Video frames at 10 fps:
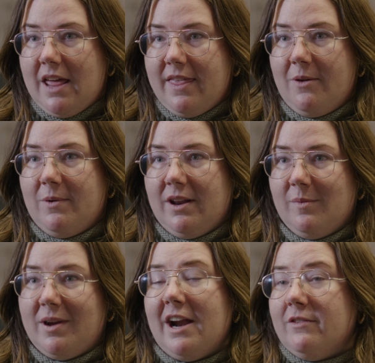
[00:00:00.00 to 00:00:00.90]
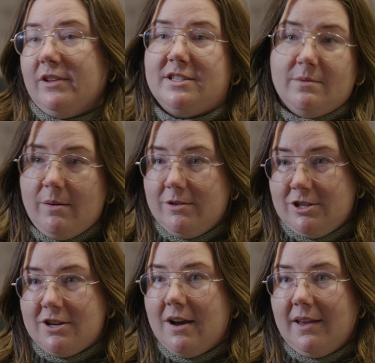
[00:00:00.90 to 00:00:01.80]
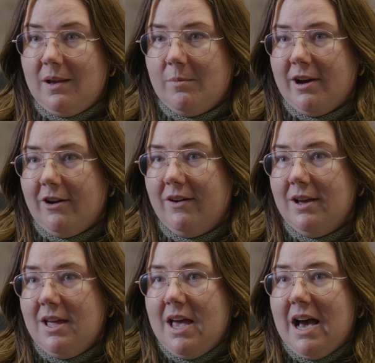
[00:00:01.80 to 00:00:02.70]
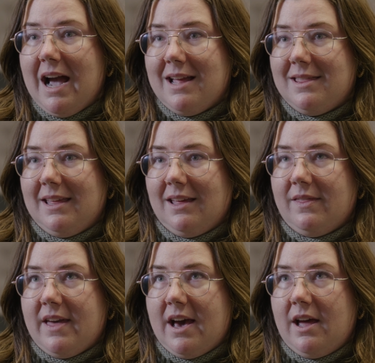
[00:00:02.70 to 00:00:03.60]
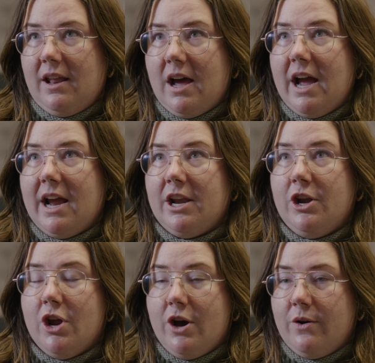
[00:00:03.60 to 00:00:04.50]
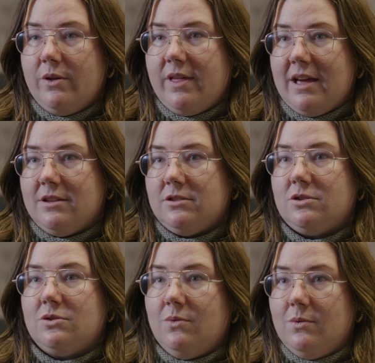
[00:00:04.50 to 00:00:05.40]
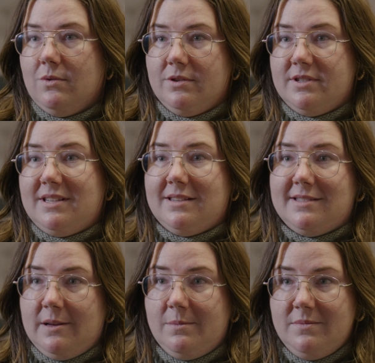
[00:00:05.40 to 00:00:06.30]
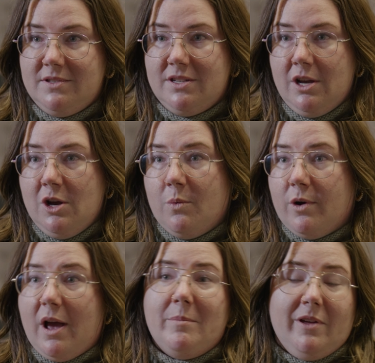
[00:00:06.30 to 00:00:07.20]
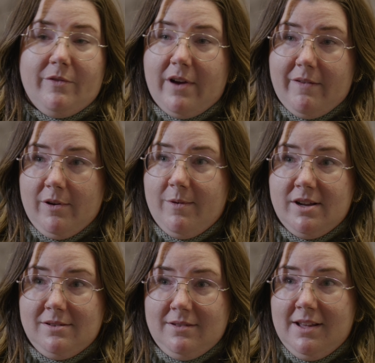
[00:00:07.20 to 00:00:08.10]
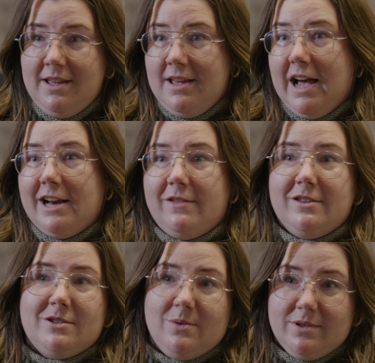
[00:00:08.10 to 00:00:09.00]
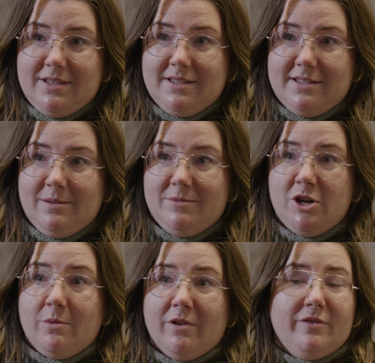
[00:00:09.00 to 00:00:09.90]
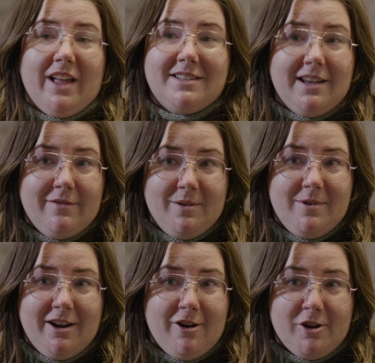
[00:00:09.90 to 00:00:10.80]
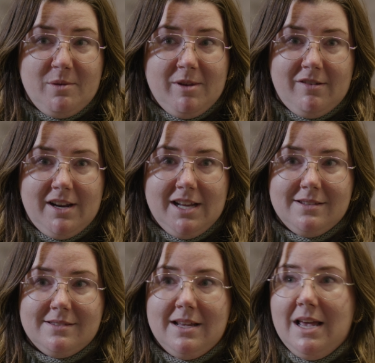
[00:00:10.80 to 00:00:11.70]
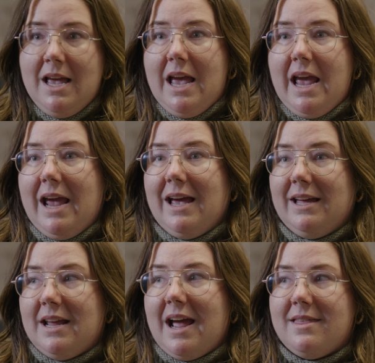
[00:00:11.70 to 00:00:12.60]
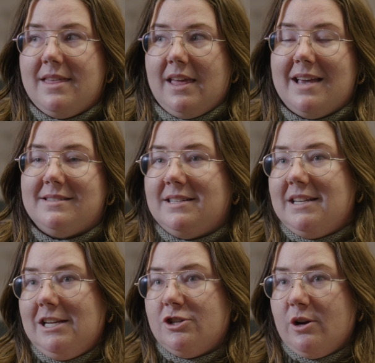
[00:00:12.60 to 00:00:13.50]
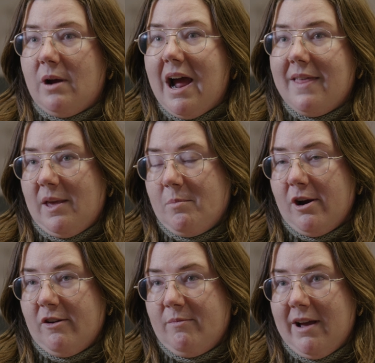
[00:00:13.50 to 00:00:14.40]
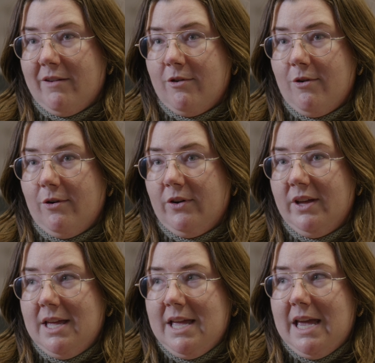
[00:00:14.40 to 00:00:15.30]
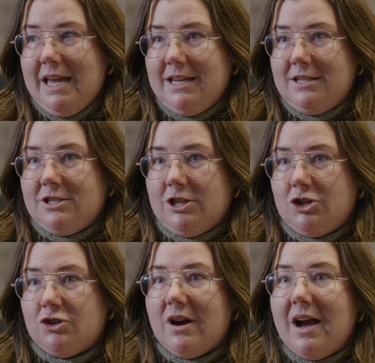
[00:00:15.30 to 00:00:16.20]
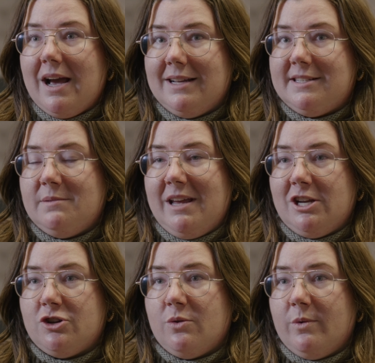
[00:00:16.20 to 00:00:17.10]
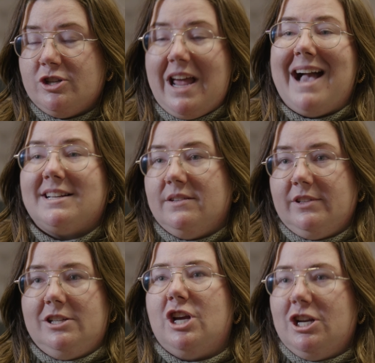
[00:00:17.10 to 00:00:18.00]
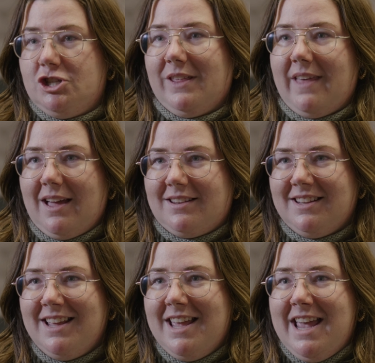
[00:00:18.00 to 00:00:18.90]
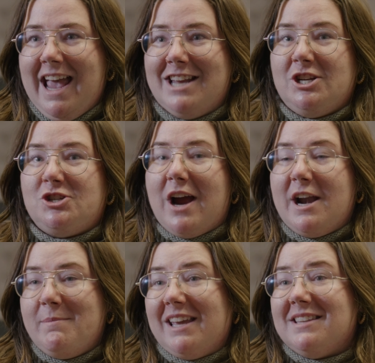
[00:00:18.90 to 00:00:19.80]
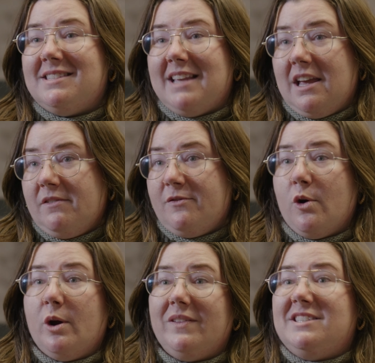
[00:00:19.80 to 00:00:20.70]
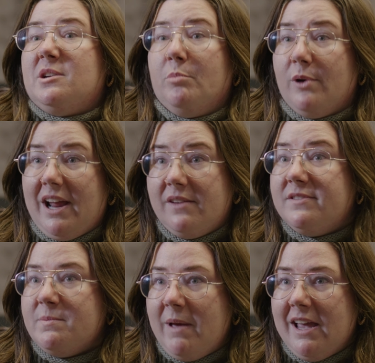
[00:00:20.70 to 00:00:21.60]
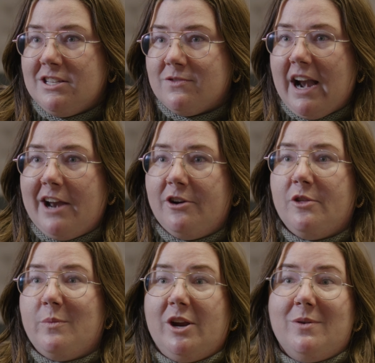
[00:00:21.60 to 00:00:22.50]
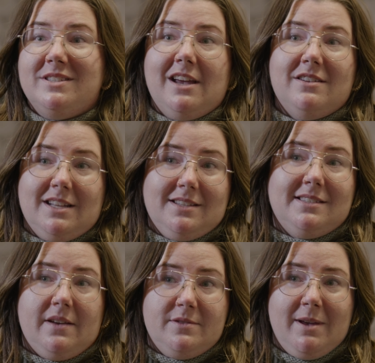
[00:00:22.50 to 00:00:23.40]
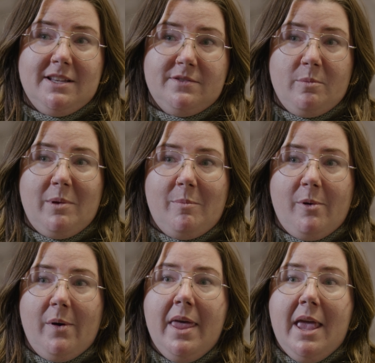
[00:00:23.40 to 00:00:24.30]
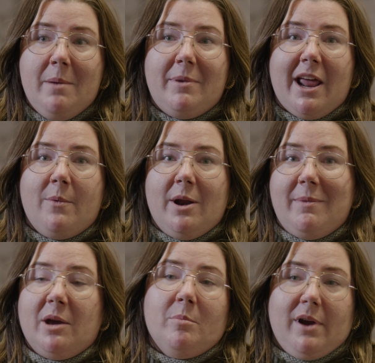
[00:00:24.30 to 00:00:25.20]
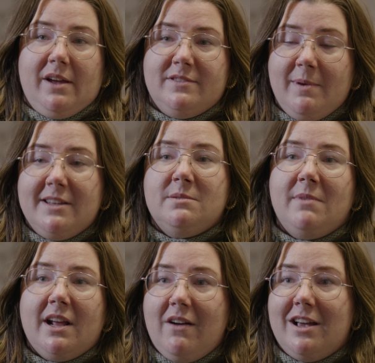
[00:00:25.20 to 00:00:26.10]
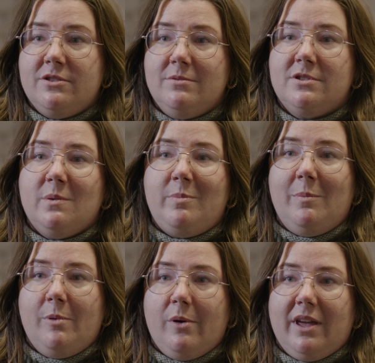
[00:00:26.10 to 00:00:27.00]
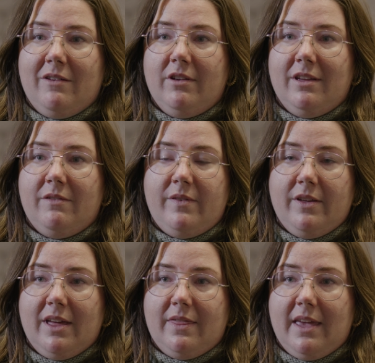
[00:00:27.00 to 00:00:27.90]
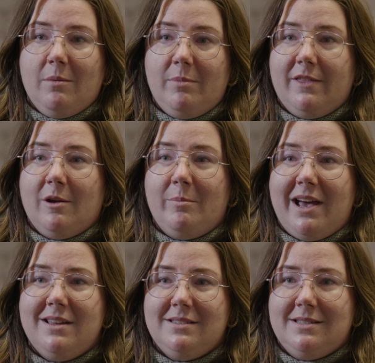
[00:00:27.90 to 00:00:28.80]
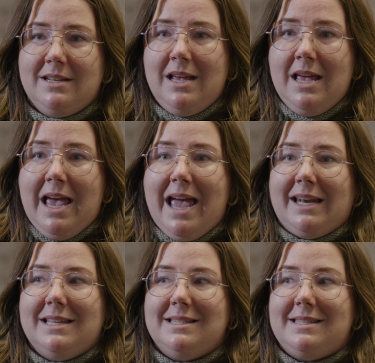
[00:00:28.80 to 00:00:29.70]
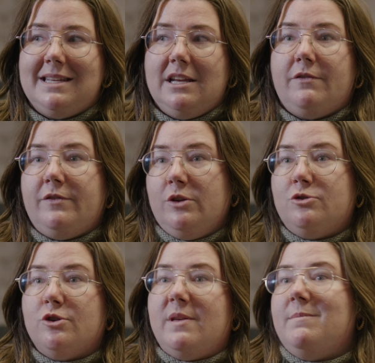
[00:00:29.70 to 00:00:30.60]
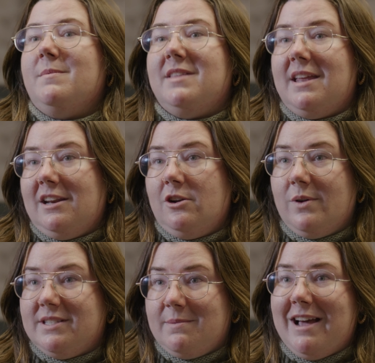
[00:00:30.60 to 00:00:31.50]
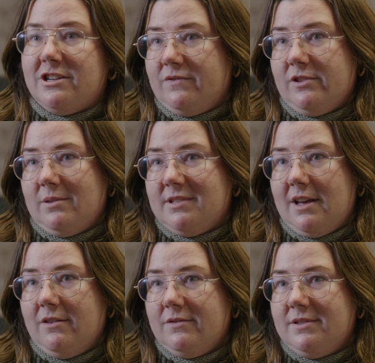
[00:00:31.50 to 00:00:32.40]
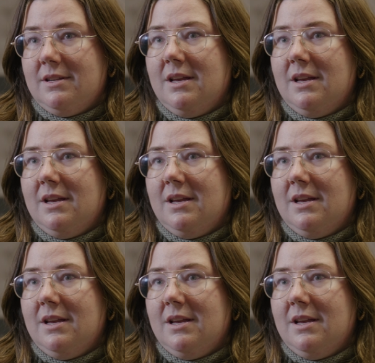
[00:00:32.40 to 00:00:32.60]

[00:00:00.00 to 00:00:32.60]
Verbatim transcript: I think one of them kind of relates to what we were just talking about. I think that I know that school systems mm-hmm. were not built for everyone. That's right. I know that school systems don't reflect everyone in our mm-hmm. communities. And I think as a teacher, I think part of my role is to try to make sure we're actively changing that yes. and to try to make a safe or at least a brave space right i don't know that we can mm-hmm. always guarantee a safe space for people yeah. but i want to make a brave space in my classroom so that people can really feel like they can be their best and can mm-hmm. see a future that maybe they didn't always imagine for themselves